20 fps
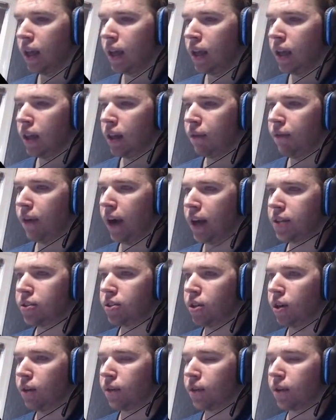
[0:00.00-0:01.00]
The fight's
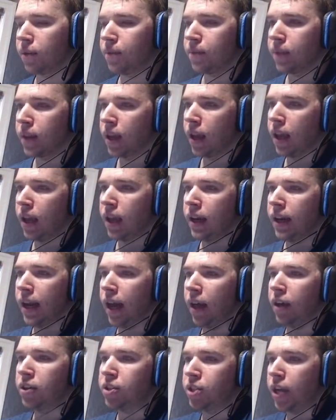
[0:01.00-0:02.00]
over.
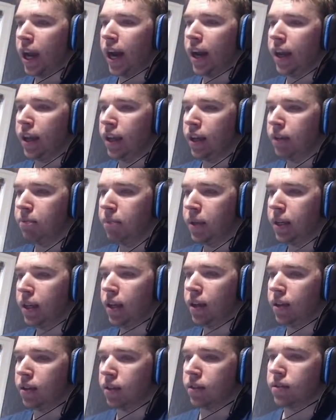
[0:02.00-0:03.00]
Now the chatting
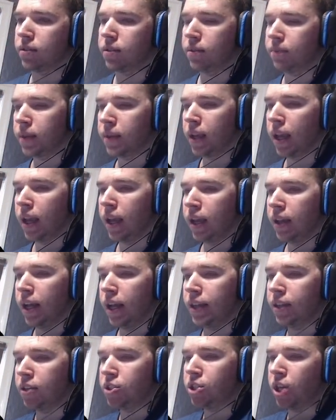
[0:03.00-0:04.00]
begins.
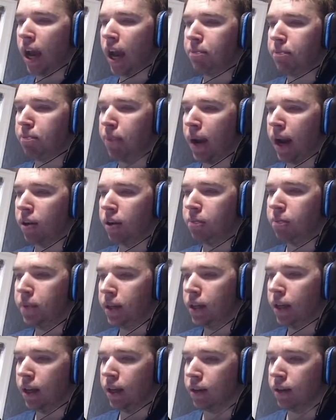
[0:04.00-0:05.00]
Let the chat battle
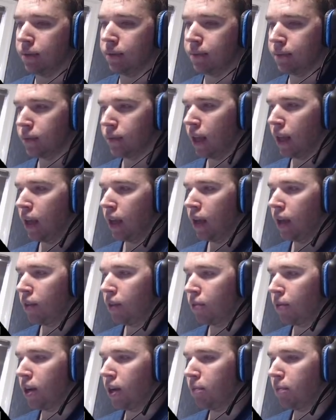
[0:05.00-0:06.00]
begin.
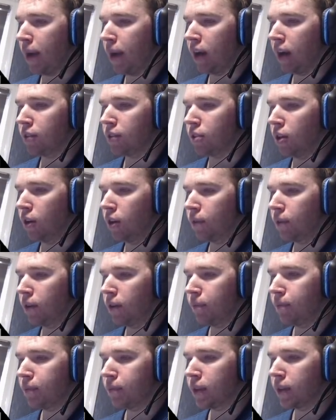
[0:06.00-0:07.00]
The real battle is
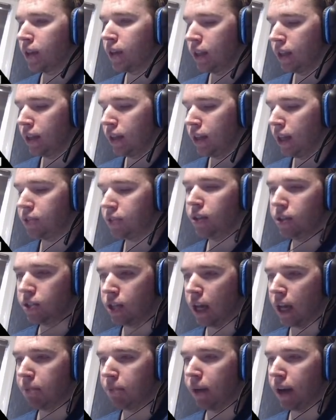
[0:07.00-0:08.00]
over. Let's do the
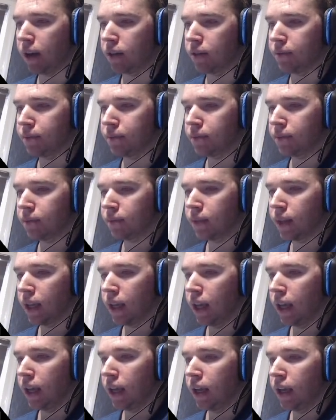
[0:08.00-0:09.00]
chat battle.
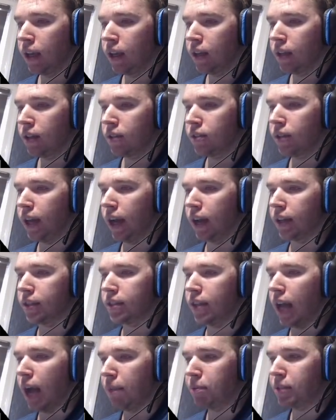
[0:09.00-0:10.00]
So yeah,
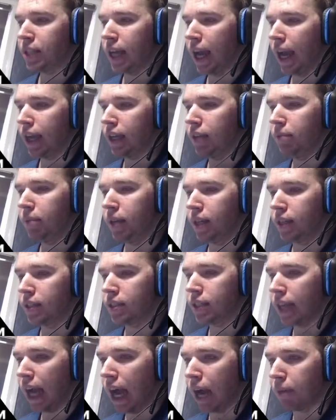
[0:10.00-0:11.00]
stop attacking me.
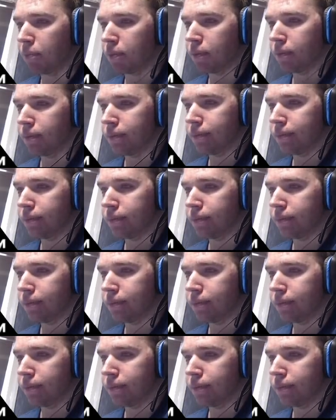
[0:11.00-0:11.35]
Stop.